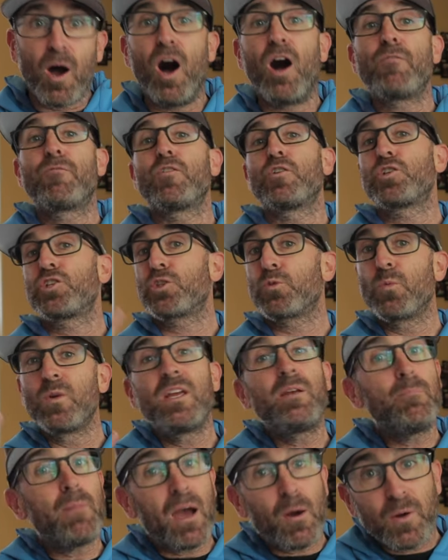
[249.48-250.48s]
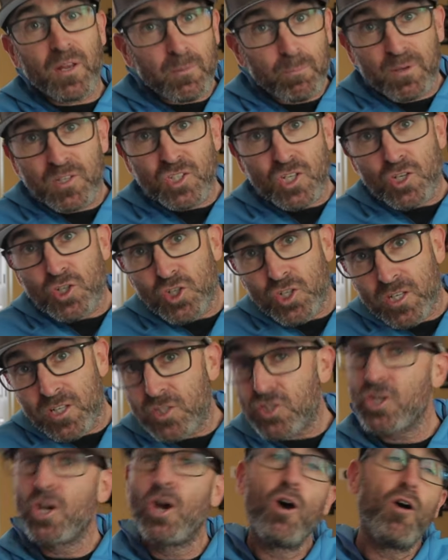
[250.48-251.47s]
offers 3 mounting
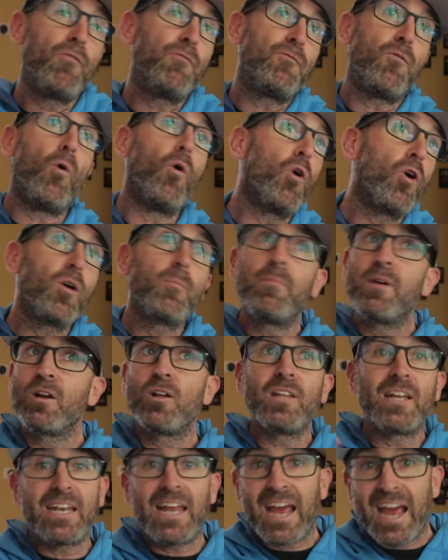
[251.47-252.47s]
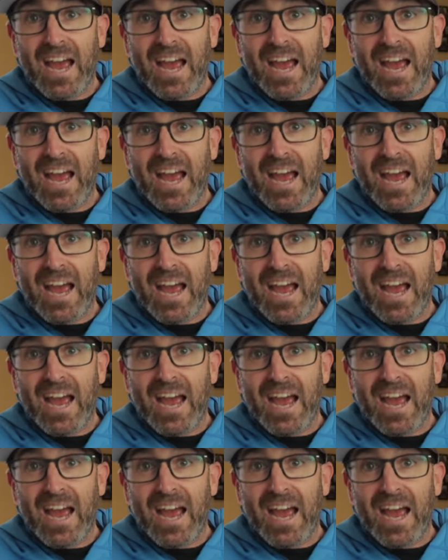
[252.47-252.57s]
positions, 4 middle and